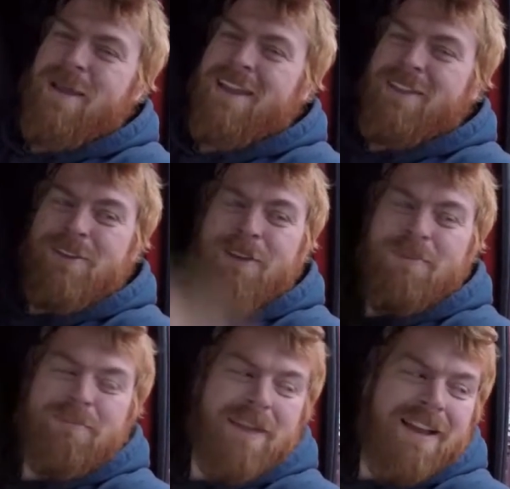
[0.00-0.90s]
Matthew,
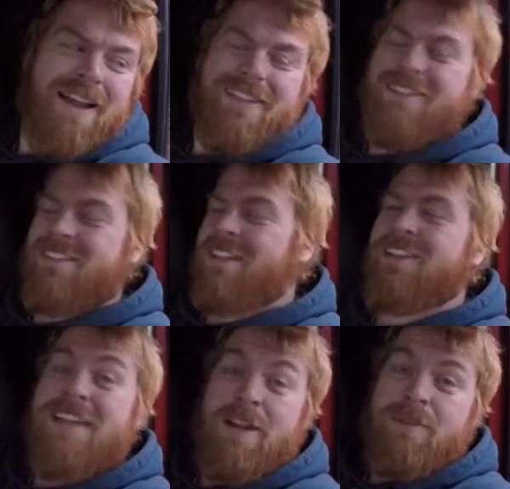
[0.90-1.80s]
don't be nice.
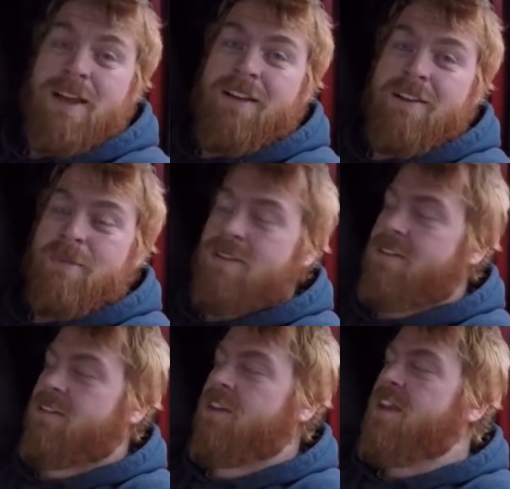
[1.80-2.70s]
Look, now I'm talking to myself.